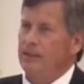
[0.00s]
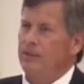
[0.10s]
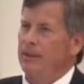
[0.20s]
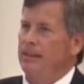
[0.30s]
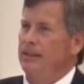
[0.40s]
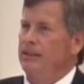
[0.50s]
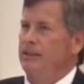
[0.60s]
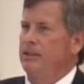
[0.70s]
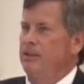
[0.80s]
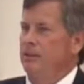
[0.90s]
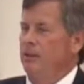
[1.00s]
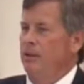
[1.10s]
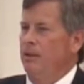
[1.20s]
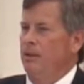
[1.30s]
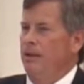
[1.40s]
really is to
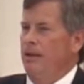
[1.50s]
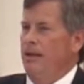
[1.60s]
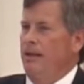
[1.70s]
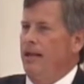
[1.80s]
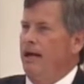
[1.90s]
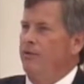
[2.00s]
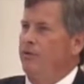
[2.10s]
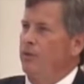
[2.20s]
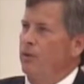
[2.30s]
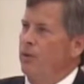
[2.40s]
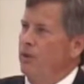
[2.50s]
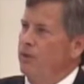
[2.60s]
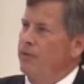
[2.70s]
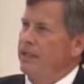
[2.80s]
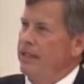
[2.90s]
allow for
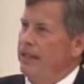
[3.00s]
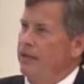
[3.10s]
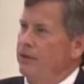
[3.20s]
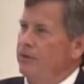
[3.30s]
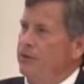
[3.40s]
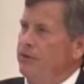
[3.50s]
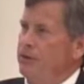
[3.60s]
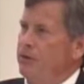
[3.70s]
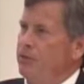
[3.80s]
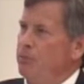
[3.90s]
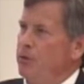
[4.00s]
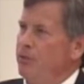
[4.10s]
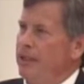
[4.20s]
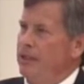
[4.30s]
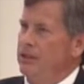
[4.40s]
over-the-counter review and
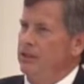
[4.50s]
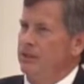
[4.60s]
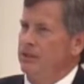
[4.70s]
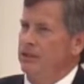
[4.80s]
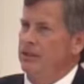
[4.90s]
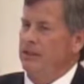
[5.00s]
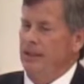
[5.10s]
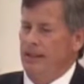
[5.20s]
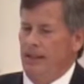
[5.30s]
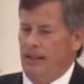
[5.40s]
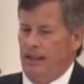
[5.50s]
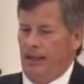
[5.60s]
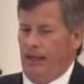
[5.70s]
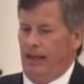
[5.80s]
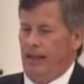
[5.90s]
permit issuance,
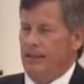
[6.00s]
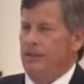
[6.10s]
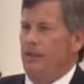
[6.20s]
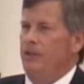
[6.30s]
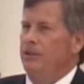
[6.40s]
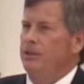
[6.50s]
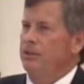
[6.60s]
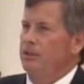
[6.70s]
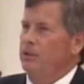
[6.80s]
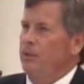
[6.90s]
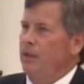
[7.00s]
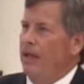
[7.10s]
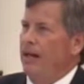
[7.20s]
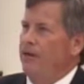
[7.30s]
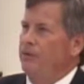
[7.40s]
and also to
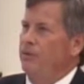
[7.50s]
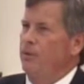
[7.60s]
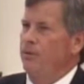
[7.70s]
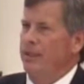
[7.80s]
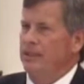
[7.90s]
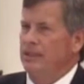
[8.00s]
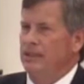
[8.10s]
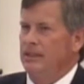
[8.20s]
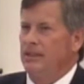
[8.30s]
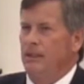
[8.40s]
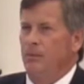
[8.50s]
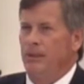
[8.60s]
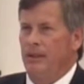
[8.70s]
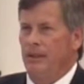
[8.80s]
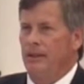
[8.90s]
allow for residents
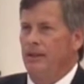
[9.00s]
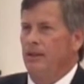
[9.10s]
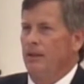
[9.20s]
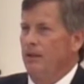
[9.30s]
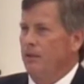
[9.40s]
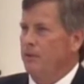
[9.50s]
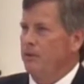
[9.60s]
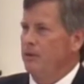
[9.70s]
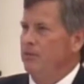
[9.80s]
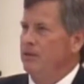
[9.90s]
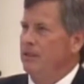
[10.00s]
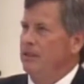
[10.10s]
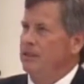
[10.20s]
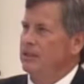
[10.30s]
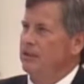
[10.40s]
within the local
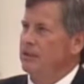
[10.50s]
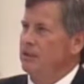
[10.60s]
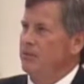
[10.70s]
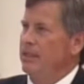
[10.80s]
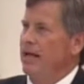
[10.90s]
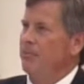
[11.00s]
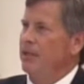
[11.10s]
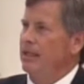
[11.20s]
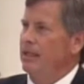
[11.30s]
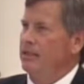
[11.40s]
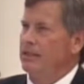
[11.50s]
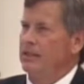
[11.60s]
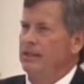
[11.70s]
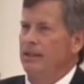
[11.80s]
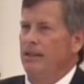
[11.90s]
communities to submit
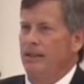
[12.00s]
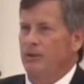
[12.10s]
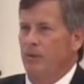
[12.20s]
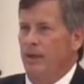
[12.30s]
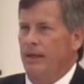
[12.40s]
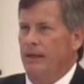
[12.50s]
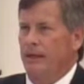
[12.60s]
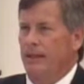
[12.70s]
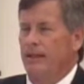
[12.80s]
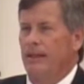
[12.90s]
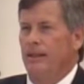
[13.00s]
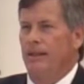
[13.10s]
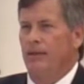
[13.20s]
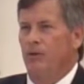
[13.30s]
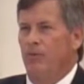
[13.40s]
applications electronically,
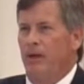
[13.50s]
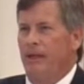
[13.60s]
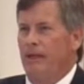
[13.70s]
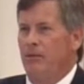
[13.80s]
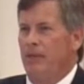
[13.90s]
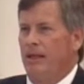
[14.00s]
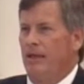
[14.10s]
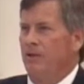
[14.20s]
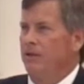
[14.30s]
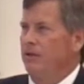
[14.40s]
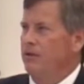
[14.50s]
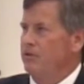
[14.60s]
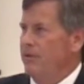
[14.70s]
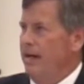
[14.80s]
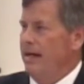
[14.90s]
either by email or
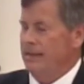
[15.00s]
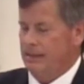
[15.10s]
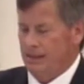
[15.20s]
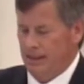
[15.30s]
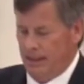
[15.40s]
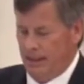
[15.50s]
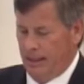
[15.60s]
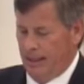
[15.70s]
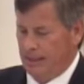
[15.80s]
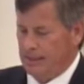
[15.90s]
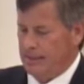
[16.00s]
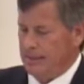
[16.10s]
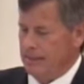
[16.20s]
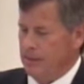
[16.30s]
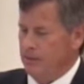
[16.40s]
fax, and
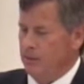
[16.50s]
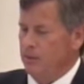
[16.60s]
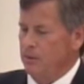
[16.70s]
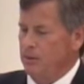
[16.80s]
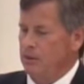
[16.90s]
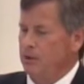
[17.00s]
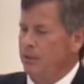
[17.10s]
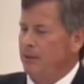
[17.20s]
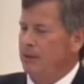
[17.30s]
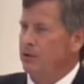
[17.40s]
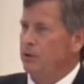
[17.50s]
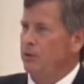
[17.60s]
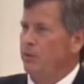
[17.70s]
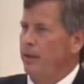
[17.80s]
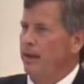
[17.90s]
to be able to
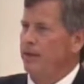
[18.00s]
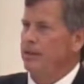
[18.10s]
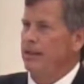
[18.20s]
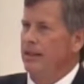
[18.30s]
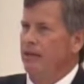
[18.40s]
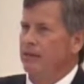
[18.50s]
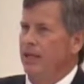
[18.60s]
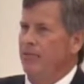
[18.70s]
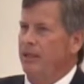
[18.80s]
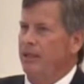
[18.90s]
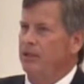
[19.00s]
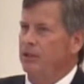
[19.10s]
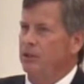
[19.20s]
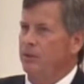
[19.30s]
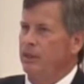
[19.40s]
turn around those
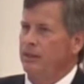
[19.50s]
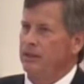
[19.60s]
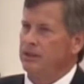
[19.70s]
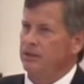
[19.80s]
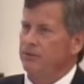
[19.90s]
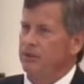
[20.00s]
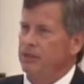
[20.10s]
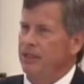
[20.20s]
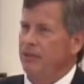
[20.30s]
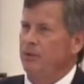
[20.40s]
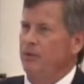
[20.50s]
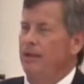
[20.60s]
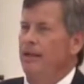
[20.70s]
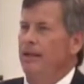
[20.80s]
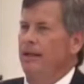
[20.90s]
applications quickly. So, for example,
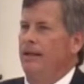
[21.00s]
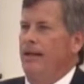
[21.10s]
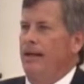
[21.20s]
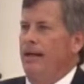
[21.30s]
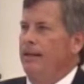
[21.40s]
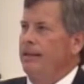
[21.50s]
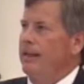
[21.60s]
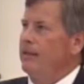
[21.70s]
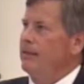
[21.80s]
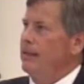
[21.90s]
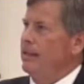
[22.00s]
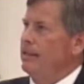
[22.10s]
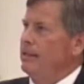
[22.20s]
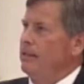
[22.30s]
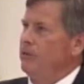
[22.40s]
at the counter, the
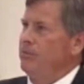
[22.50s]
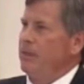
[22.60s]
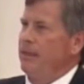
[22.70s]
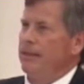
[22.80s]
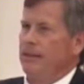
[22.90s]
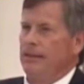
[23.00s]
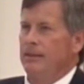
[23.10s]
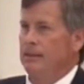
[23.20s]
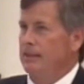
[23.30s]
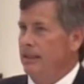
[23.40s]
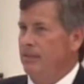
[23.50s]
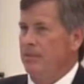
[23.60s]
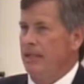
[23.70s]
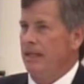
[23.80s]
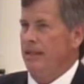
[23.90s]
idea would be same
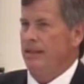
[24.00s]
day.